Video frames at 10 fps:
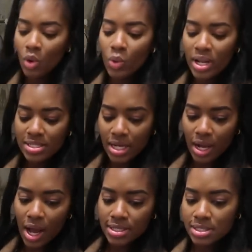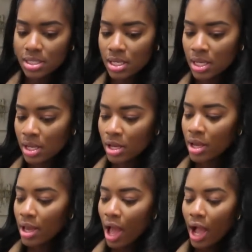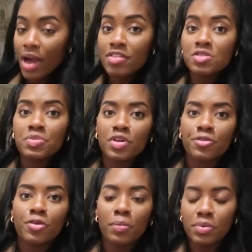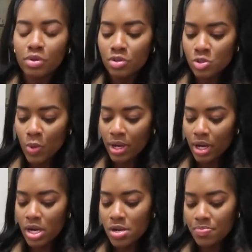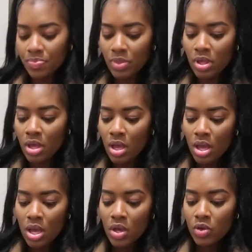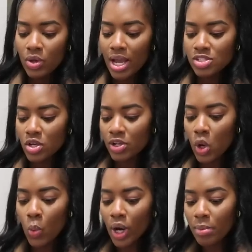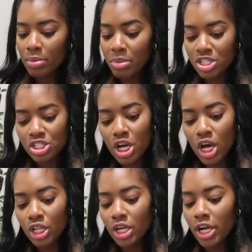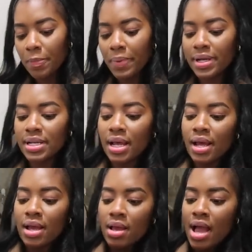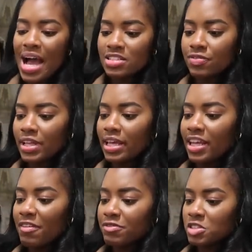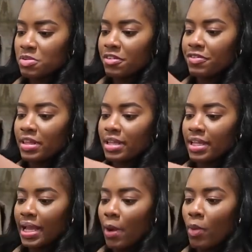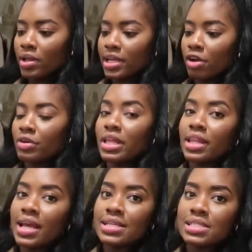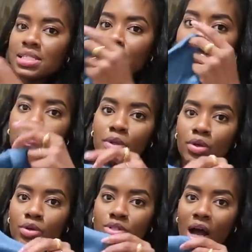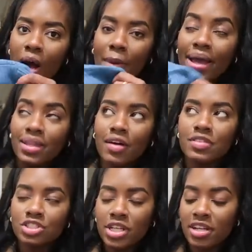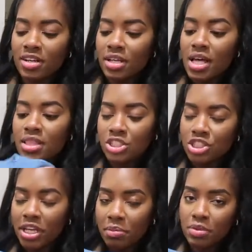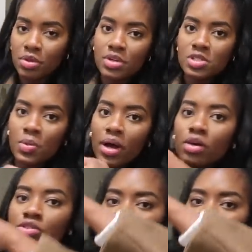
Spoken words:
What else I got? I got this beautiful blue sweater. You guys know I don't wear one much color, but as of lately, I've just been feeling like I want like a really nice blue top. I love the shade of blue as well.